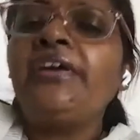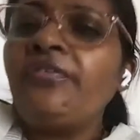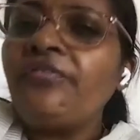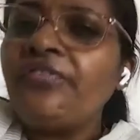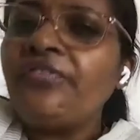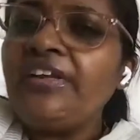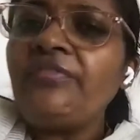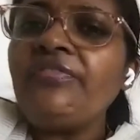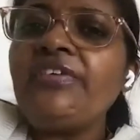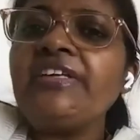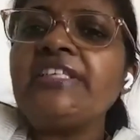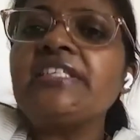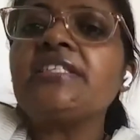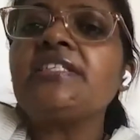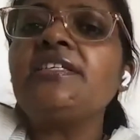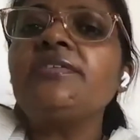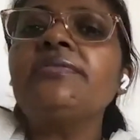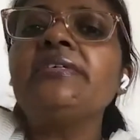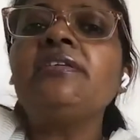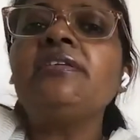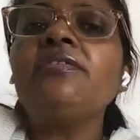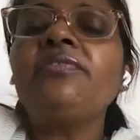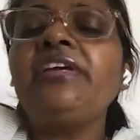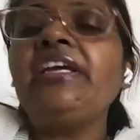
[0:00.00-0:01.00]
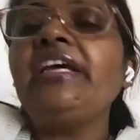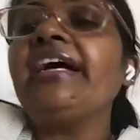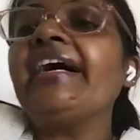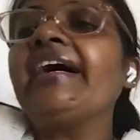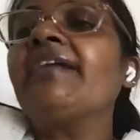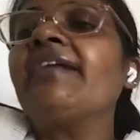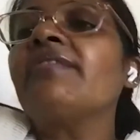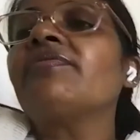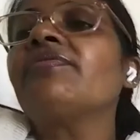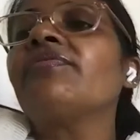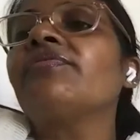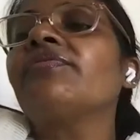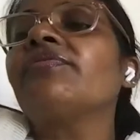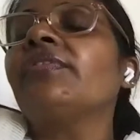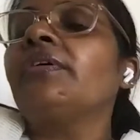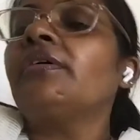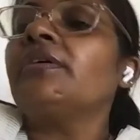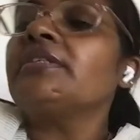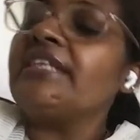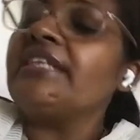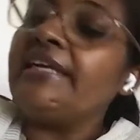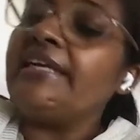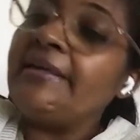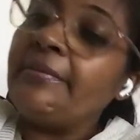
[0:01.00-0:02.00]
Every festival we have
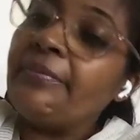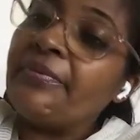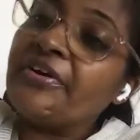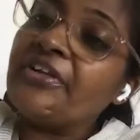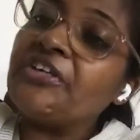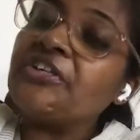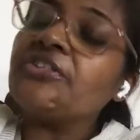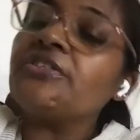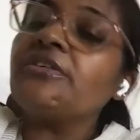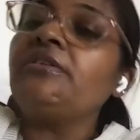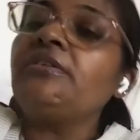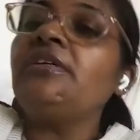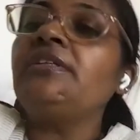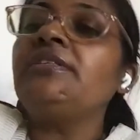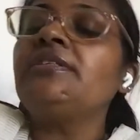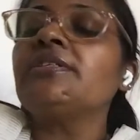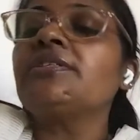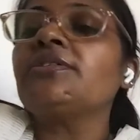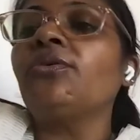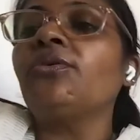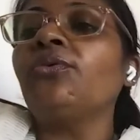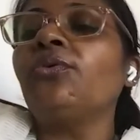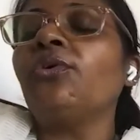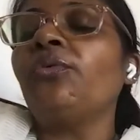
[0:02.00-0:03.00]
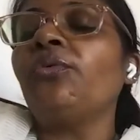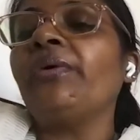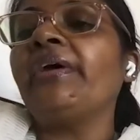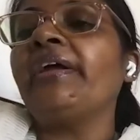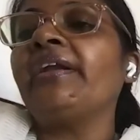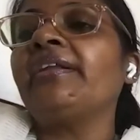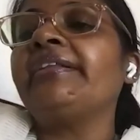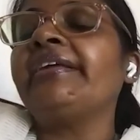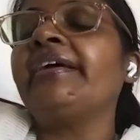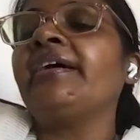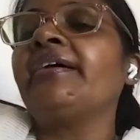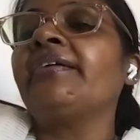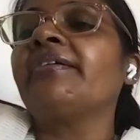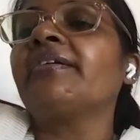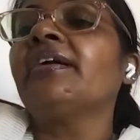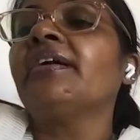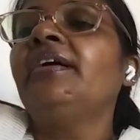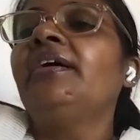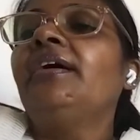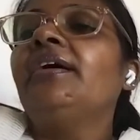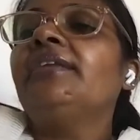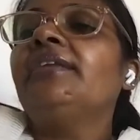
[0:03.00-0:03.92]
a celebration in the school where they are